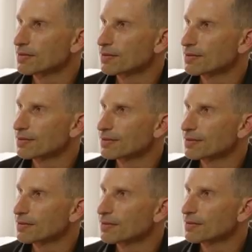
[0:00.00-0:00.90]

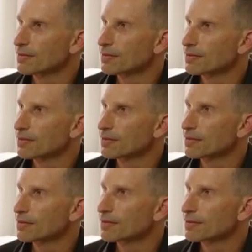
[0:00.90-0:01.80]

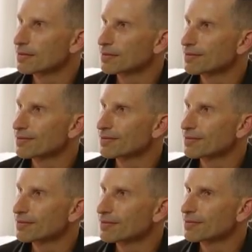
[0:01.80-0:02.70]

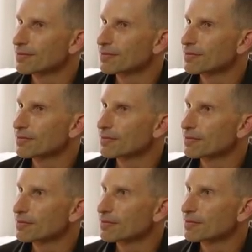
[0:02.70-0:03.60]
No words are spoken by the person on screen.